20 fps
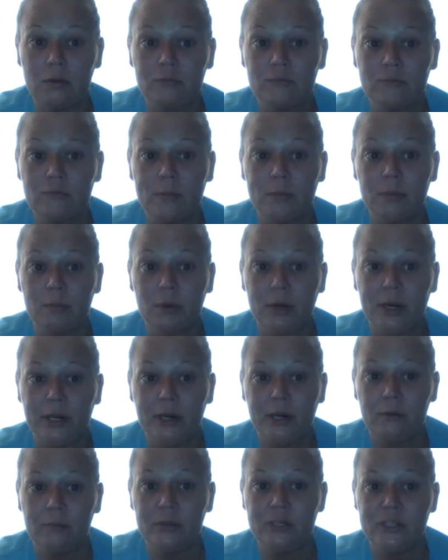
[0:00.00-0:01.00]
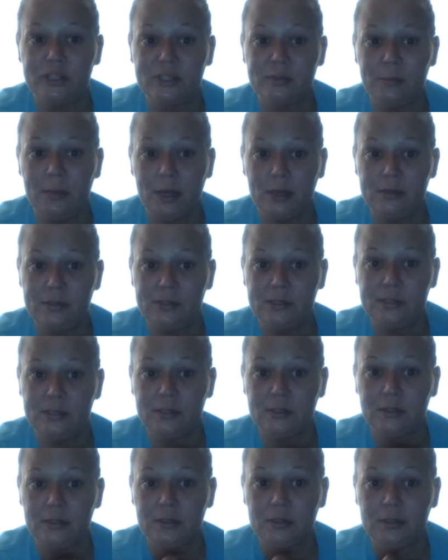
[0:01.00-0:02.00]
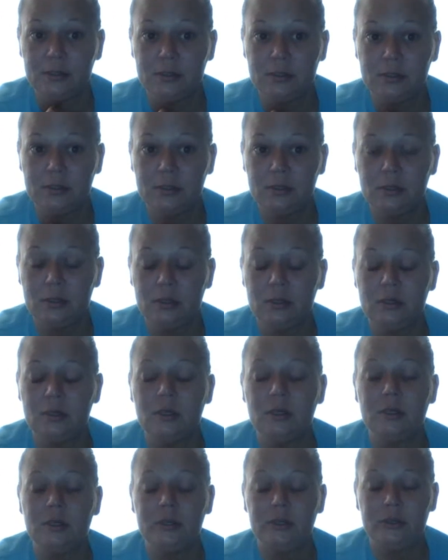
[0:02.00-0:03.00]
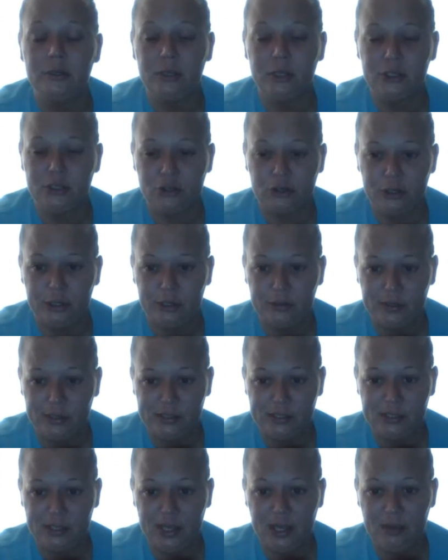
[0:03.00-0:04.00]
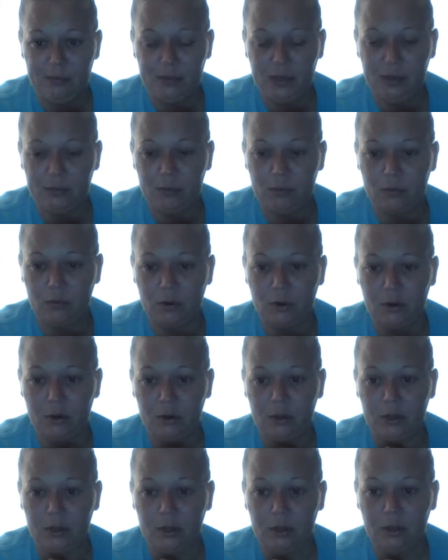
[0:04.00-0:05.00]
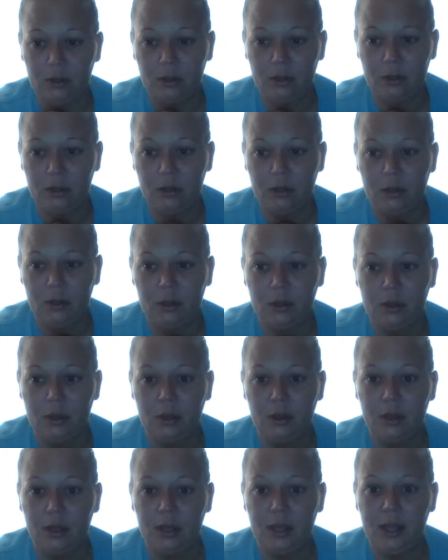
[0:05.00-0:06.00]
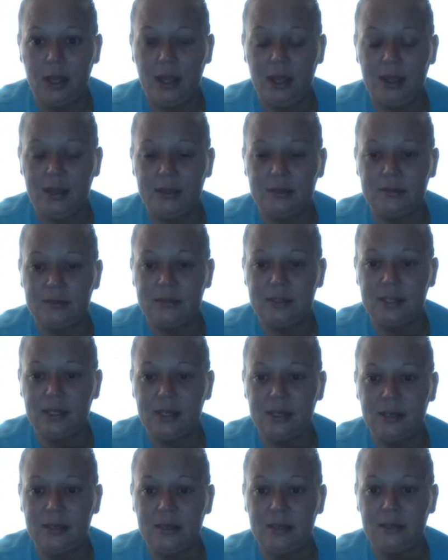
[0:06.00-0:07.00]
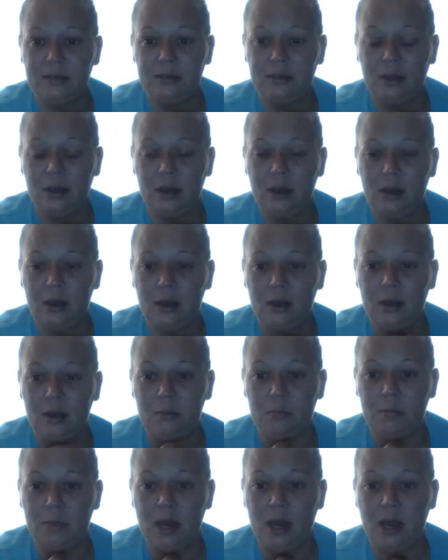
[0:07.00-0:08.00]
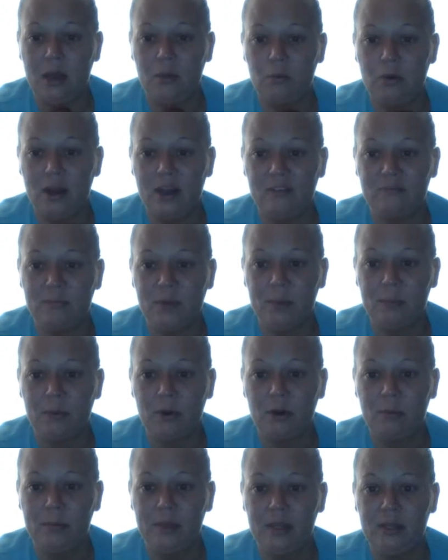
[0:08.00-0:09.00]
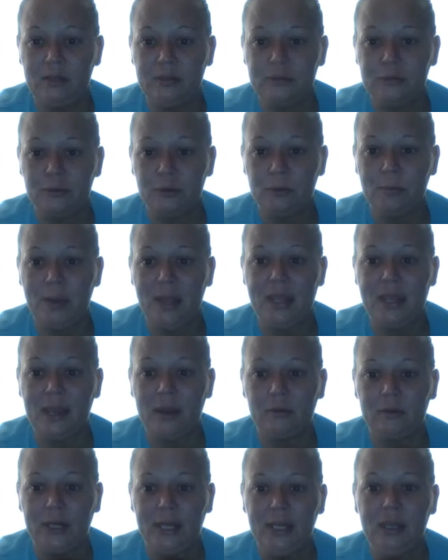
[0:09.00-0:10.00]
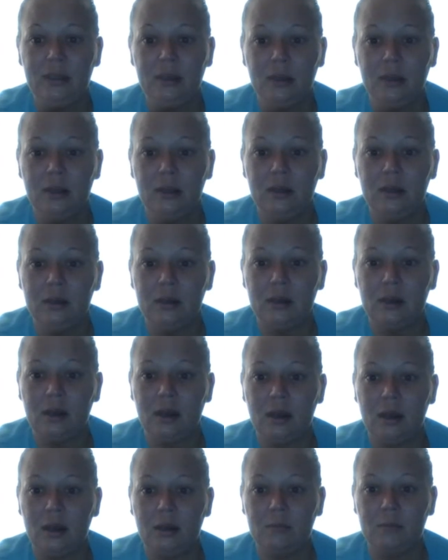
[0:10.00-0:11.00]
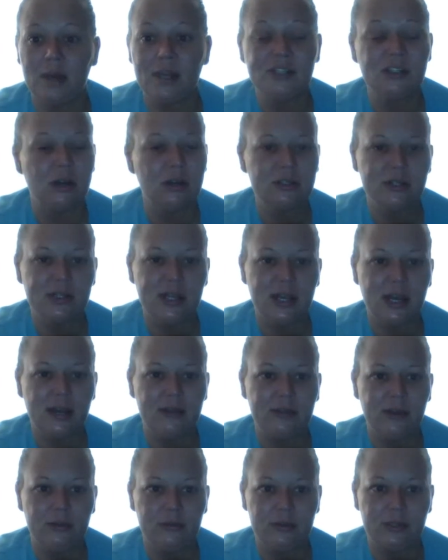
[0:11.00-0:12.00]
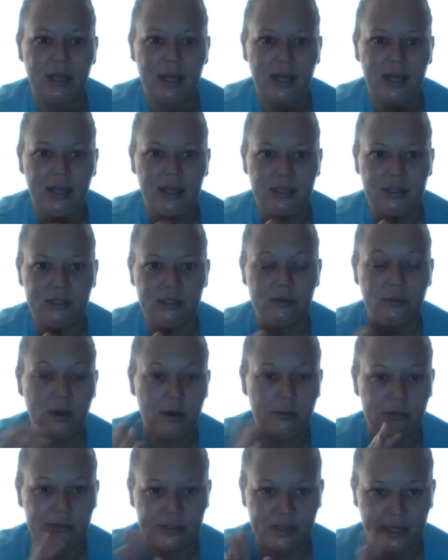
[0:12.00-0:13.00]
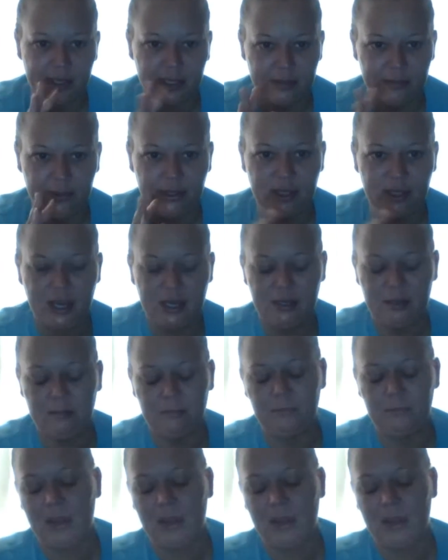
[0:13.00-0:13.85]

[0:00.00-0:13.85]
from the breeder, which is a must. You get your USDA paperwork, and then I will have my permit through my county. I talked to the guy the other day. He's who I was like communicating